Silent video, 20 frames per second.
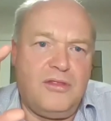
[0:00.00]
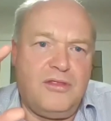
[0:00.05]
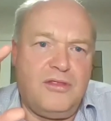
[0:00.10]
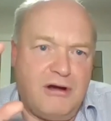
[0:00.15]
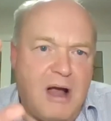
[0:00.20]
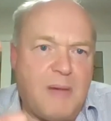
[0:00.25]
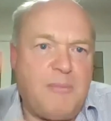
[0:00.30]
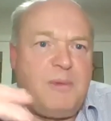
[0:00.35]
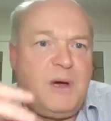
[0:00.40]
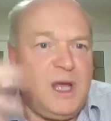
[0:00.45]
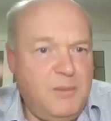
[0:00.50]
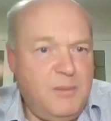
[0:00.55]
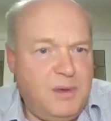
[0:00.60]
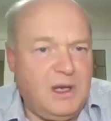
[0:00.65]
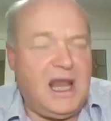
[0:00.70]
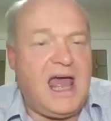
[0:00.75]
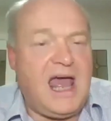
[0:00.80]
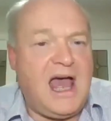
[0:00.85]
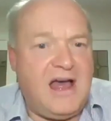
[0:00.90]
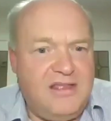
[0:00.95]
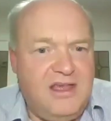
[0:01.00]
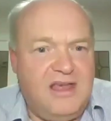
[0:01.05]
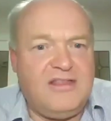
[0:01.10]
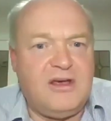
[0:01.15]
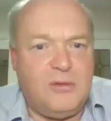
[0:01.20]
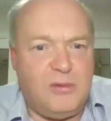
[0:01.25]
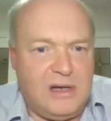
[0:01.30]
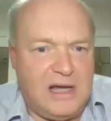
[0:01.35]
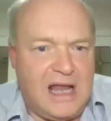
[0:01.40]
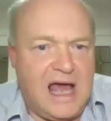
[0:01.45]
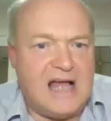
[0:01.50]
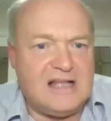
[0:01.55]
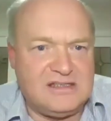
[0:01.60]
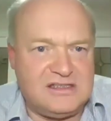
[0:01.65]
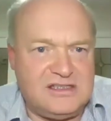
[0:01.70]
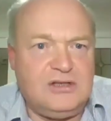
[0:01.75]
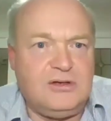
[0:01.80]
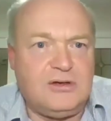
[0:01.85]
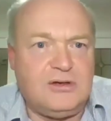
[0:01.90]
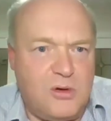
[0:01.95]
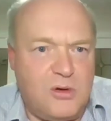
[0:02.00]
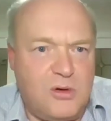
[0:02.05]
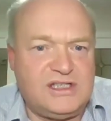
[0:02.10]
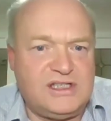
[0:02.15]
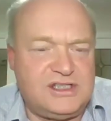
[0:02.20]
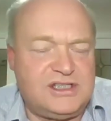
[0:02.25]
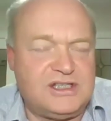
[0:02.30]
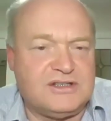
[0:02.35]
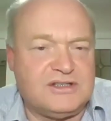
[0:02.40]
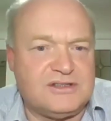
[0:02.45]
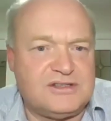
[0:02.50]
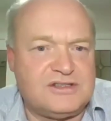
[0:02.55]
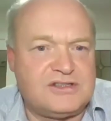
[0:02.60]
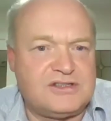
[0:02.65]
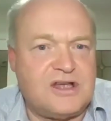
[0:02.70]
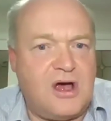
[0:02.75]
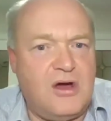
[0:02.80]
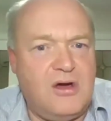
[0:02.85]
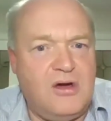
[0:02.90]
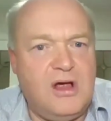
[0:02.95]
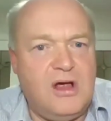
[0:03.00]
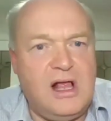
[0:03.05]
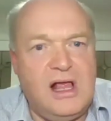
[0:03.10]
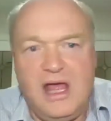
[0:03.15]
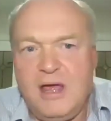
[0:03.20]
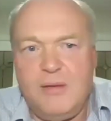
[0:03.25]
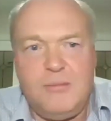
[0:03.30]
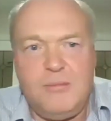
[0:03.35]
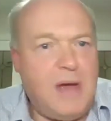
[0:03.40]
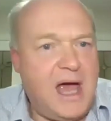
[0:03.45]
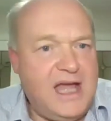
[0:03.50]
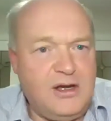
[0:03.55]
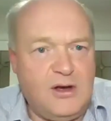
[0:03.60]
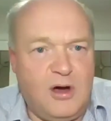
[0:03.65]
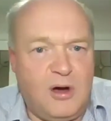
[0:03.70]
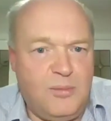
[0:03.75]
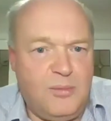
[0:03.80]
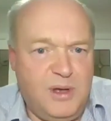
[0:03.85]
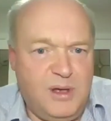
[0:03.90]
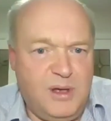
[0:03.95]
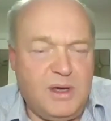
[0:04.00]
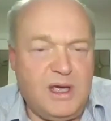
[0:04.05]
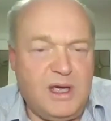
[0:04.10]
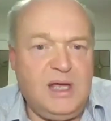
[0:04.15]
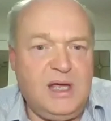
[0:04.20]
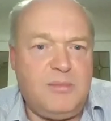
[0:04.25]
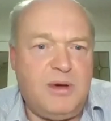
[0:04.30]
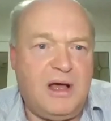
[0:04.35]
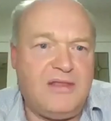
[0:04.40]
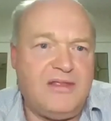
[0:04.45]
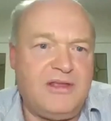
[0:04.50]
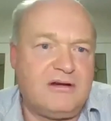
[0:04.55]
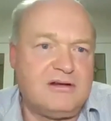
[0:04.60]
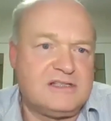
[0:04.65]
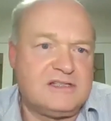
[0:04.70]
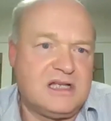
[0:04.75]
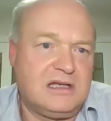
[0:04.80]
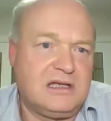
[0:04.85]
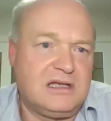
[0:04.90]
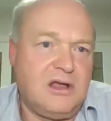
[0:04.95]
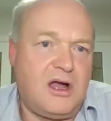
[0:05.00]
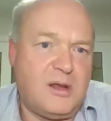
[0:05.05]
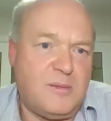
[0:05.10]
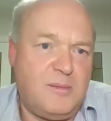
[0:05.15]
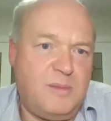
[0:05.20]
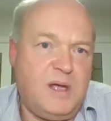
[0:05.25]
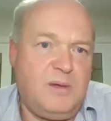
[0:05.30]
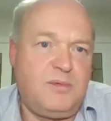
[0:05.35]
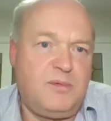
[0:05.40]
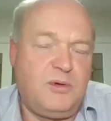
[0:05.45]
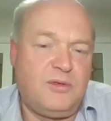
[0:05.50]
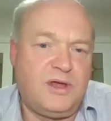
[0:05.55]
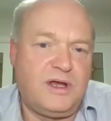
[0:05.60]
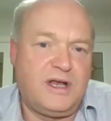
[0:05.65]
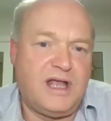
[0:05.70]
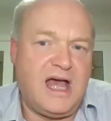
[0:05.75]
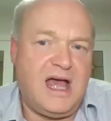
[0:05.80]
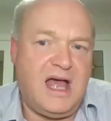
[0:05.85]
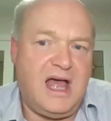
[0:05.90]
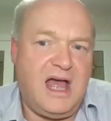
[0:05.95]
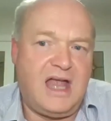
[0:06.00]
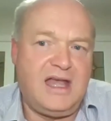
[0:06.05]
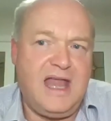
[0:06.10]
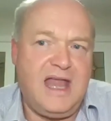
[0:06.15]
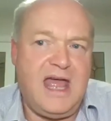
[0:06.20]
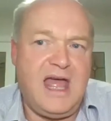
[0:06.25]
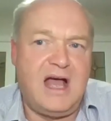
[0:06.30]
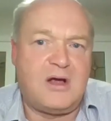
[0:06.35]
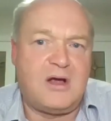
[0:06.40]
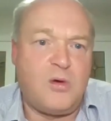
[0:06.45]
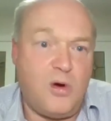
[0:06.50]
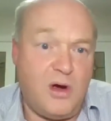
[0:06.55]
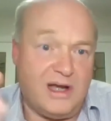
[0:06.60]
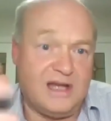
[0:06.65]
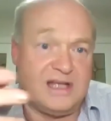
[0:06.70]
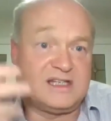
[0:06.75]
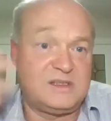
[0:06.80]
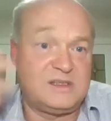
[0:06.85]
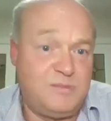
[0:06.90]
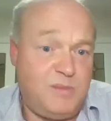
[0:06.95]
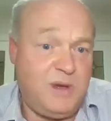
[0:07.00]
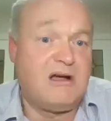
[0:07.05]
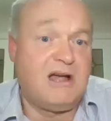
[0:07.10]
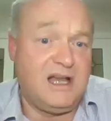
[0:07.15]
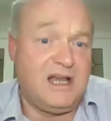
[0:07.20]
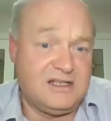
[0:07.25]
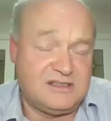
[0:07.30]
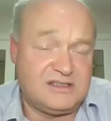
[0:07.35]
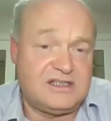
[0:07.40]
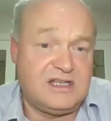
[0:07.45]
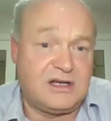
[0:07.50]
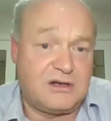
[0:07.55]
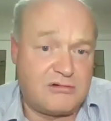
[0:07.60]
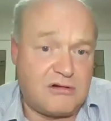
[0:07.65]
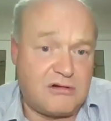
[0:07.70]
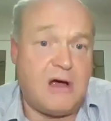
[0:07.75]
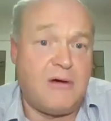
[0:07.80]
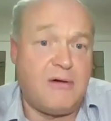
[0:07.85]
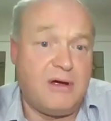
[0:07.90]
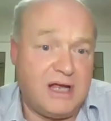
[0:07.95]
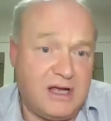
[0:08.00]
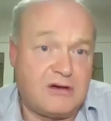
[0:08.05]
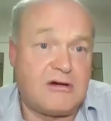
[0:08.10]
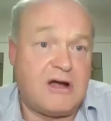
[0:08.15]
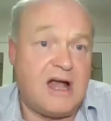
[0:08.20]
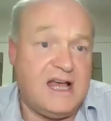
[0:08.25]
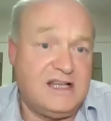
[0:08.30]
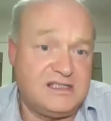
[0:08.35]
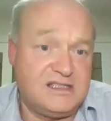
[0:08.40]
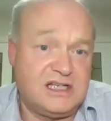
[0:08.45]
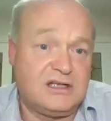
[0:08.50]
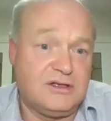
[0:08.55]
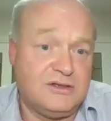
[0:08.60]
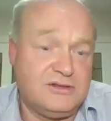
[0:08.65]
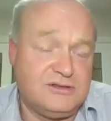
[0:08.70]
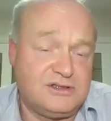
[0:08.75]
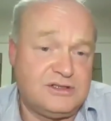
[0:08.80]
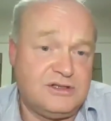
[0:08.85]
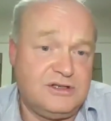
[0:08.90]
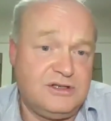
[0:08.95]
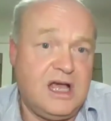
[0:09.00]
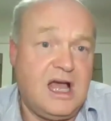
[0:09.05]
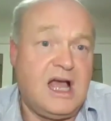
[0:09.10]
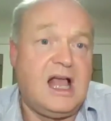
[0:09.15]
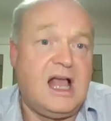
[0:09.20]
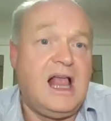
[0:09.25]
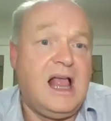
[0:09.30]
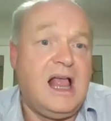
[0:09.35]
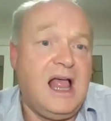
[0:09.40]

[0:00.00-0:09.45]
there are people out there that will answer your questions. So it may not be me, but there is a lot of people that are now quite experienced at growing and grazing lucerne,